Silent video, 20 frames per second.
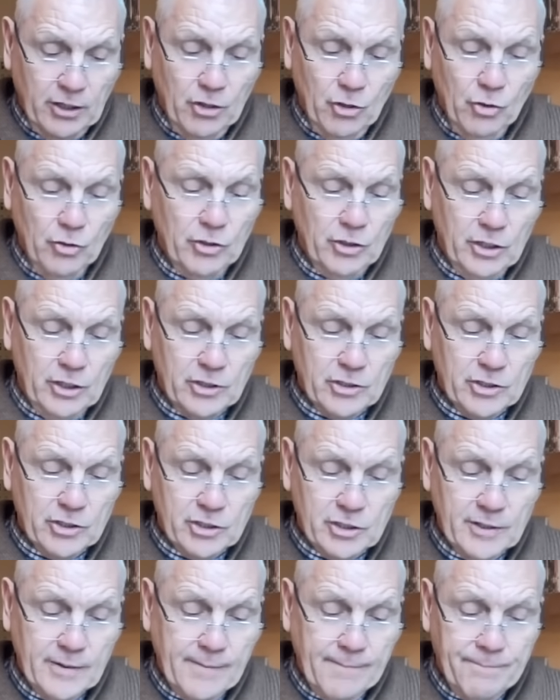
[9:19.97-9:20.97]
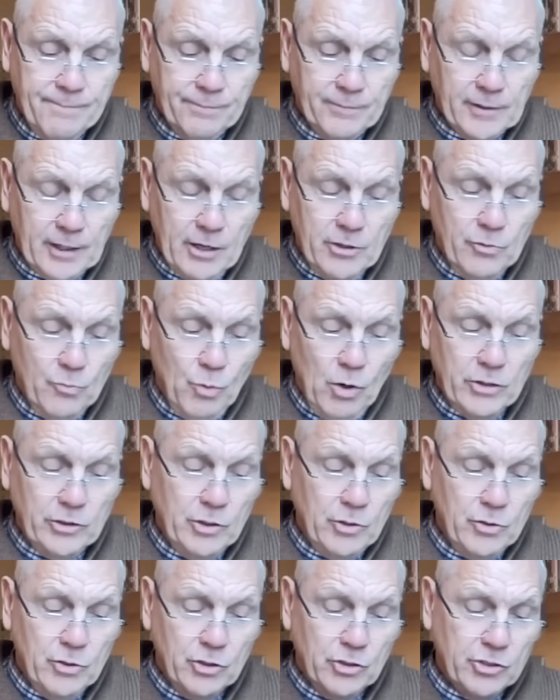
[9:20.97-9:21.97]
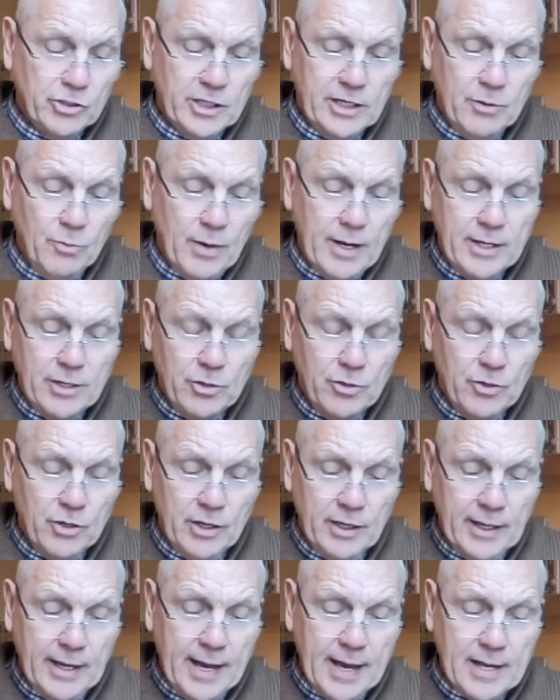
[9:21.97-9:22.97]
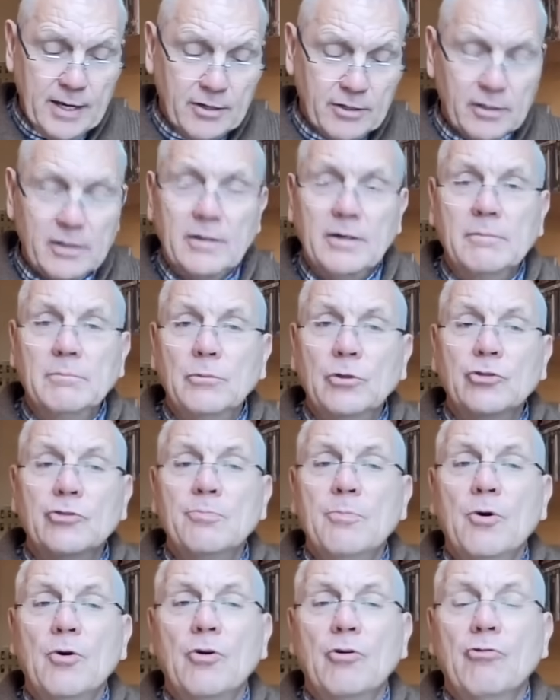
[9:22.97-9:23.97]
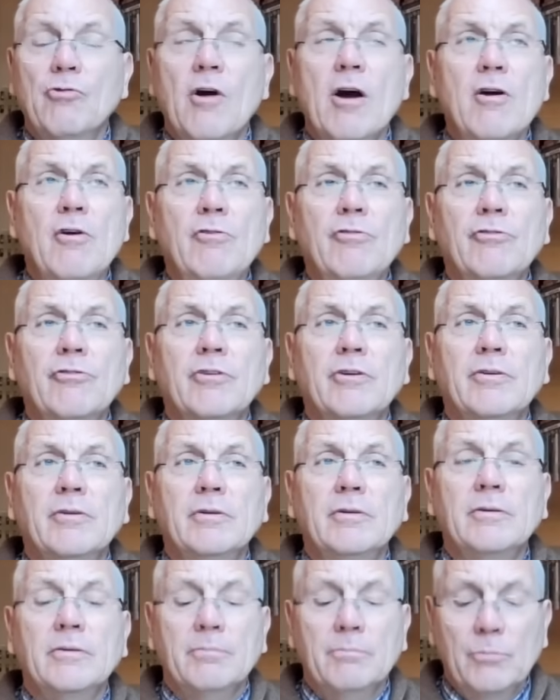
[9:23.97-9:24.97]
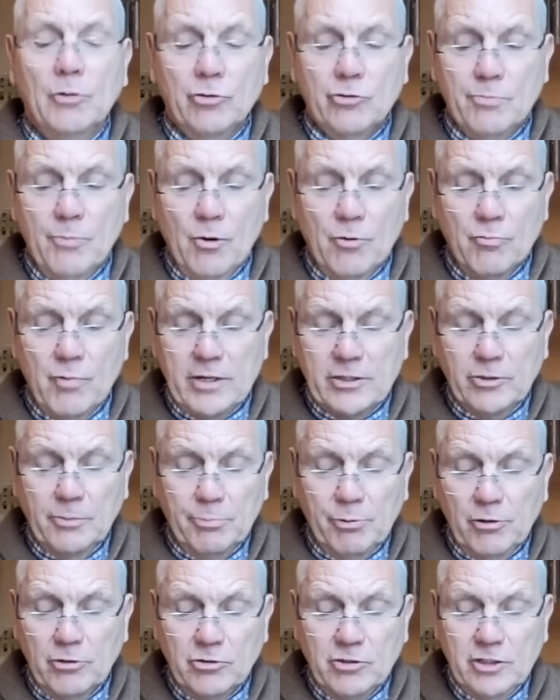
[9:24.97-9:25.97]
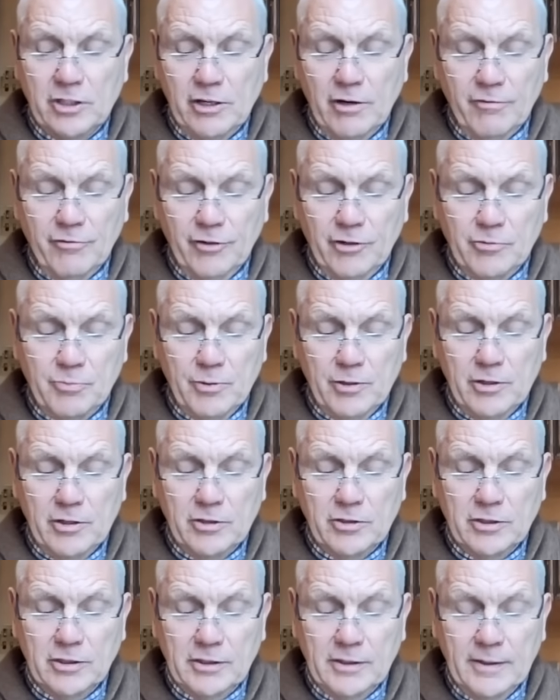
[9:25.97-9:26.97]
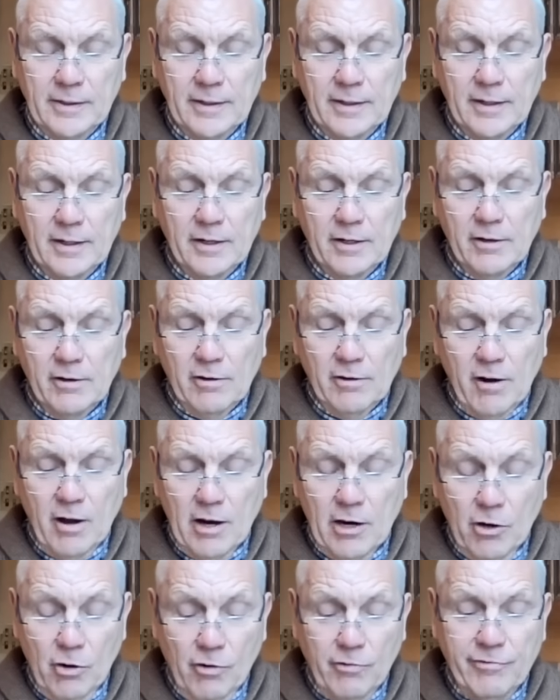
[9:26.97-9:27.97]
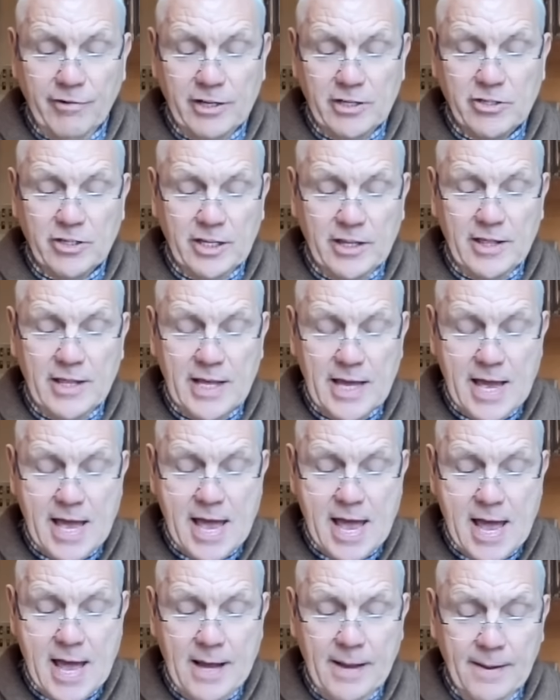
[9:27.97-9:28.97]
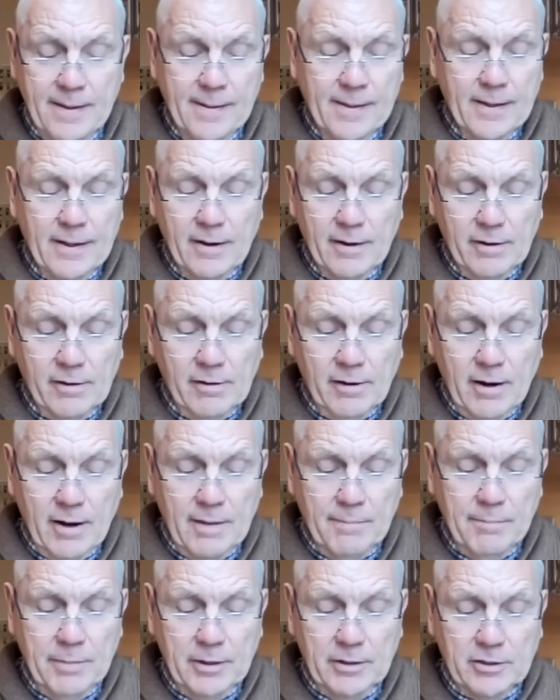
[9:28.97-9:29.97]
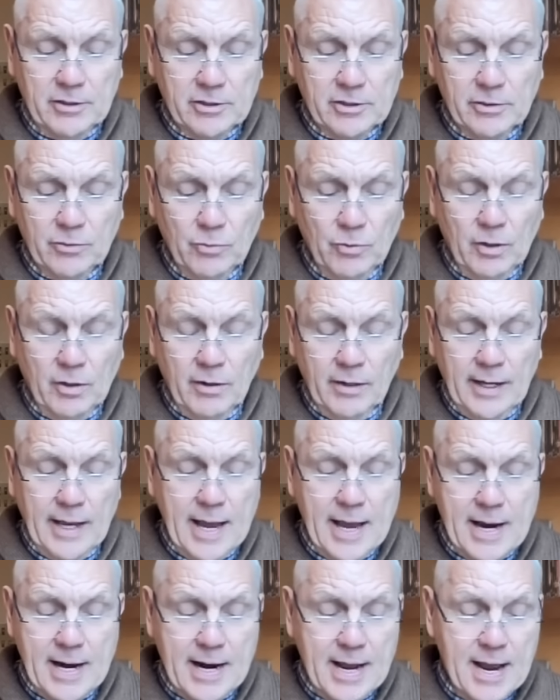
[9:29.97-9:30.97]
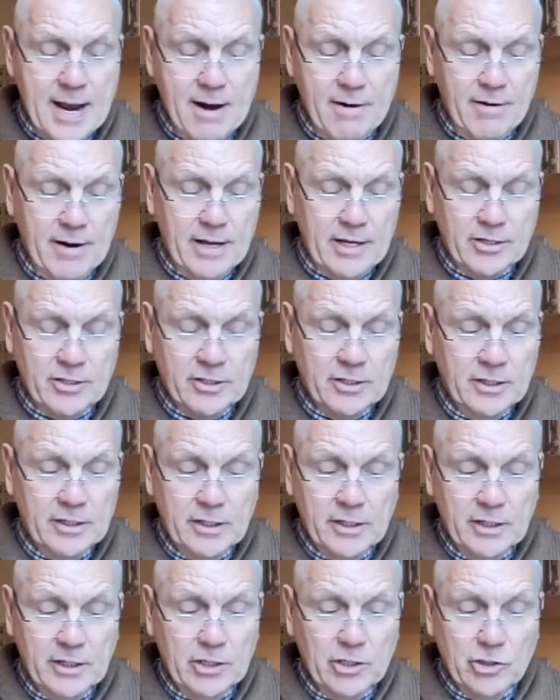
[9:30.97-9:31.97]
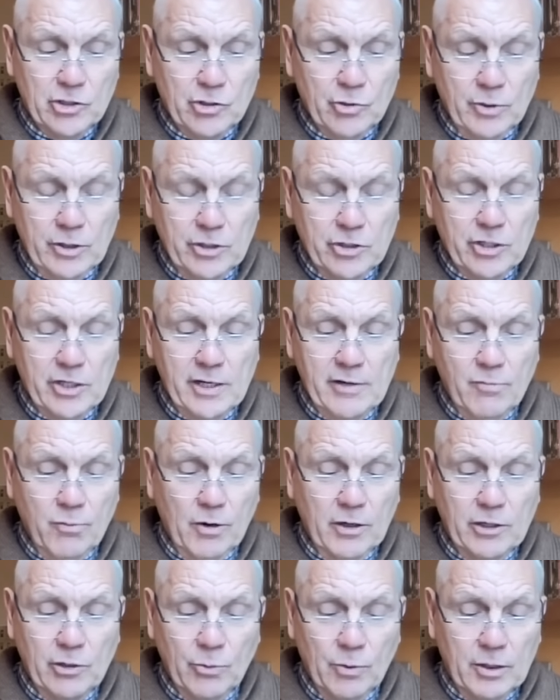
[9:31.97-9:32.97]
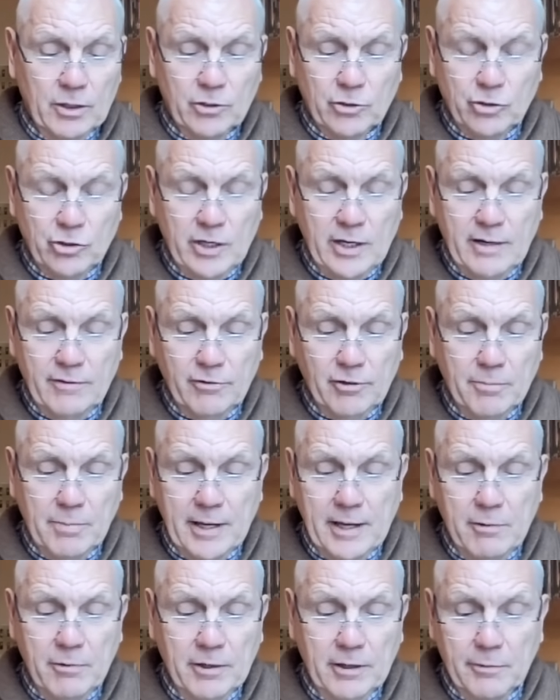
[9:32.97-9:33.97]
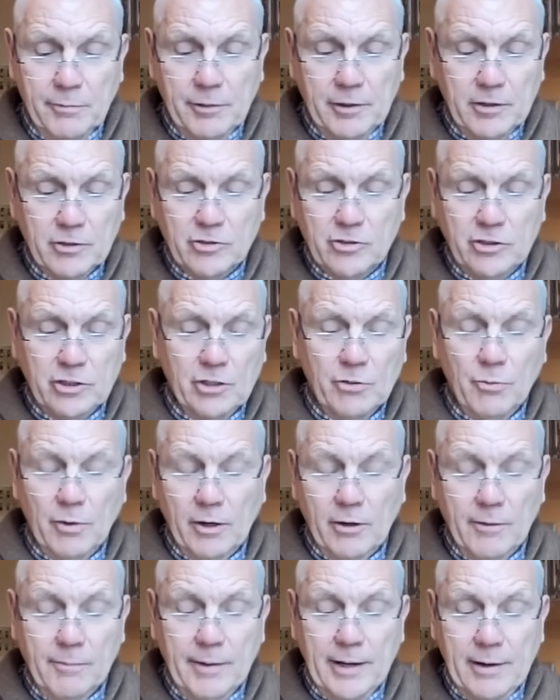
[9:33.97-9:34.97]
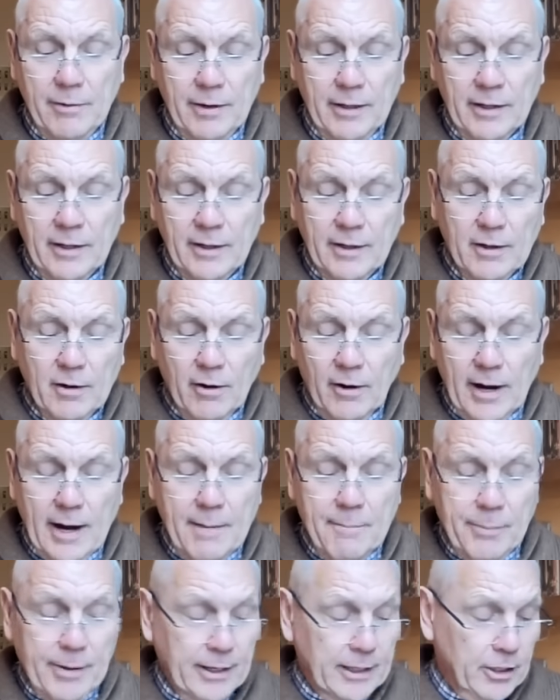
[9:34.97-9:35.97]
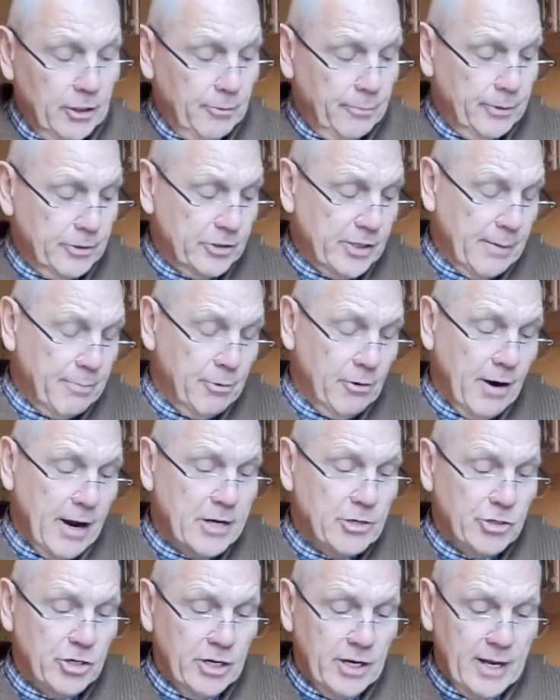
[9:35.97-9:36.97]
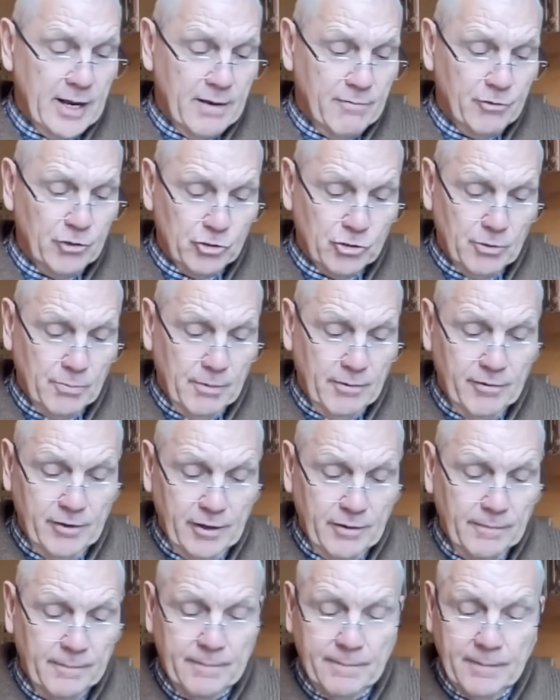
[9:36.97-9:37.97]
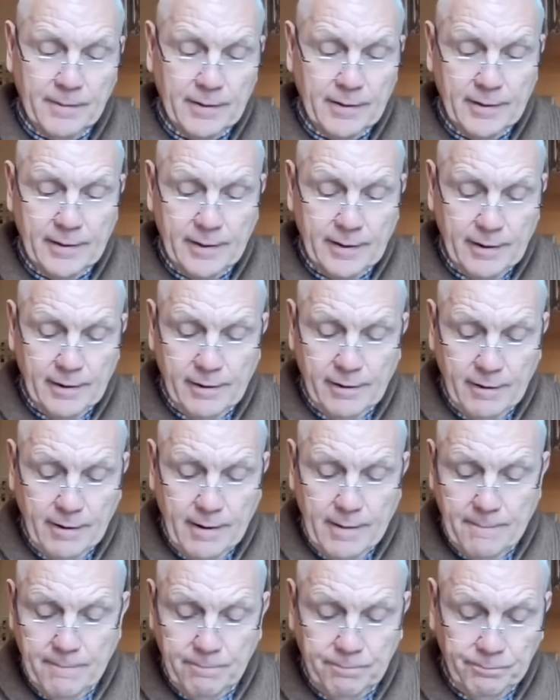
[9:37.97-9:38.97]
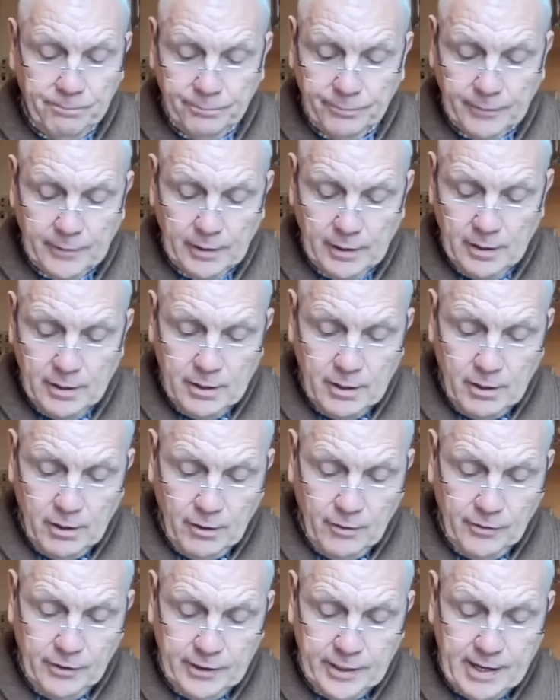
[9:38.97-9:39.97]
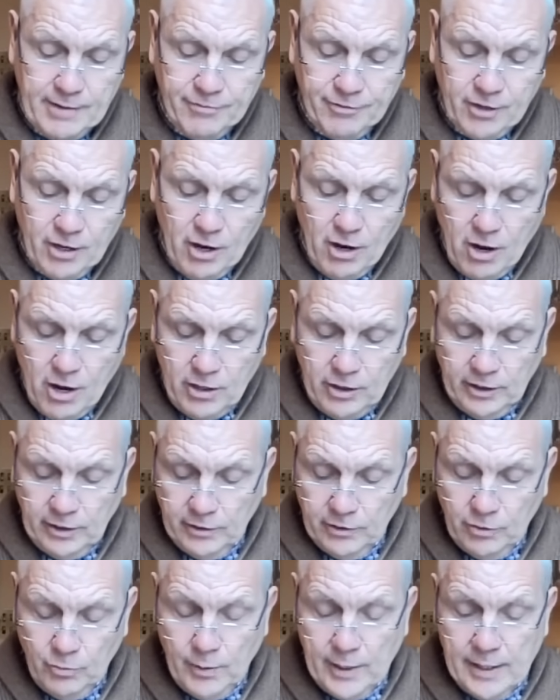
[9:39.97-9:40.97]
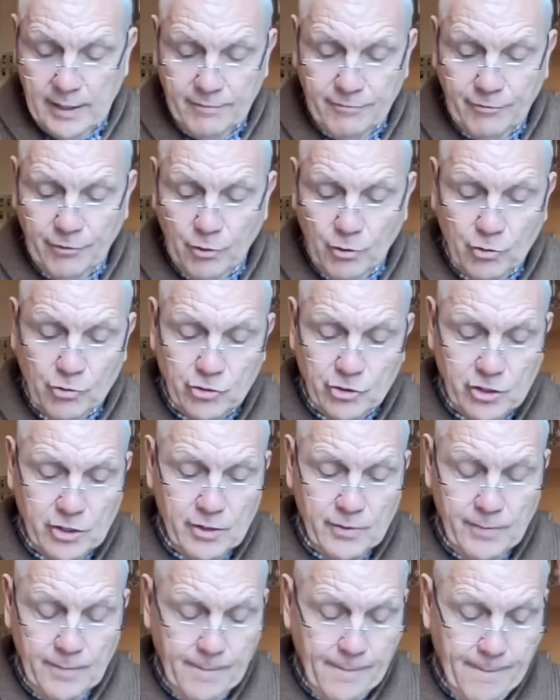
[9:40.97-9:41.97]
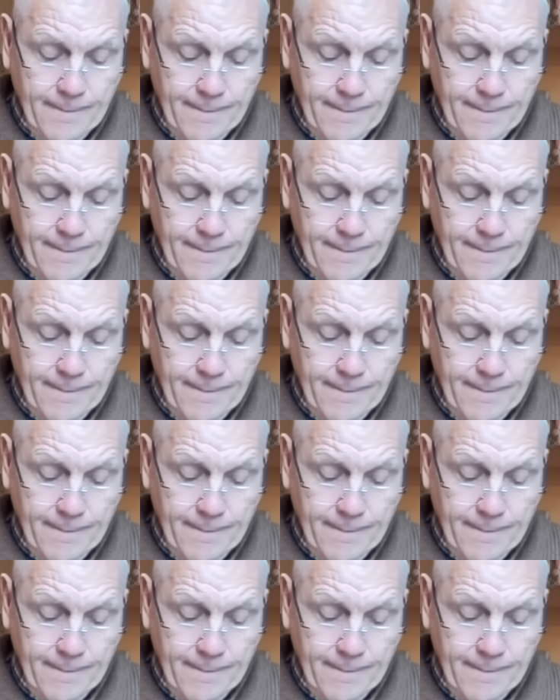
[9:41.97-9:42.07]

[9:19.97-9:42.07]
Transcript: goodness, and what you consider where you can get much more growth and much more reciprocity off this person. All right, love is in the air, all right? But what I'm getting here is, to achieve what you want to achieve, to be with the person you want to be with, I am picking up a separation here for some of you. All right. On the Death card, the Wheel of Fortune.